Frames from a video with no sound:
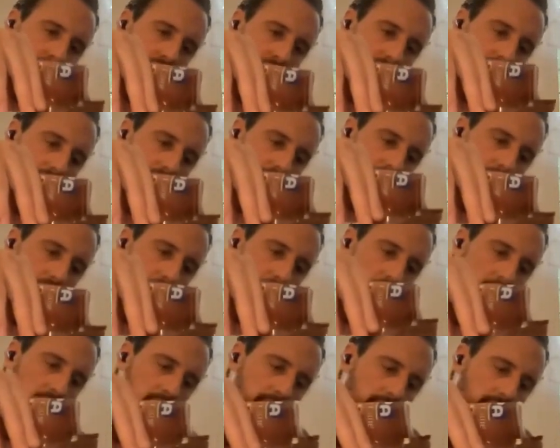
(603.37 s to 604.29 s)
than
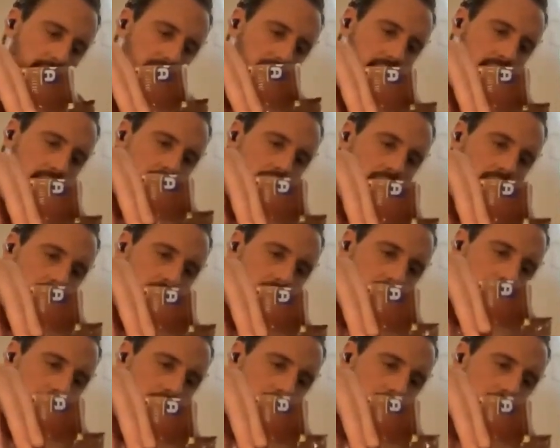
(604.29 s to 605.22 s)

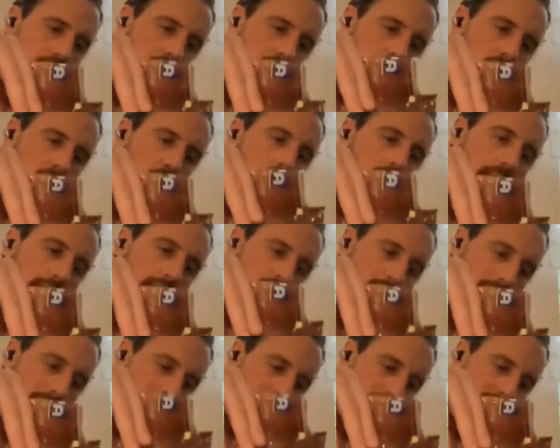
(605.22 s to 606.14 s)
a white
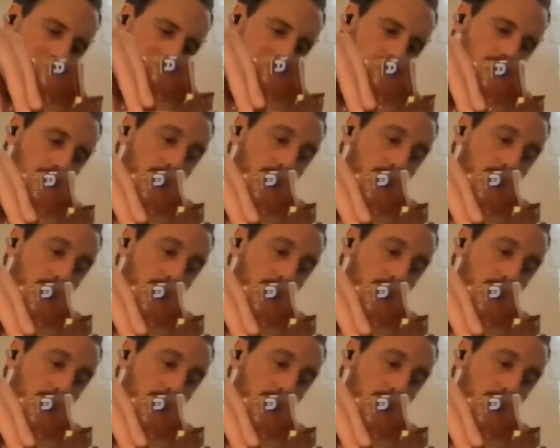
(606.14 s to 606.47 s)
granulated,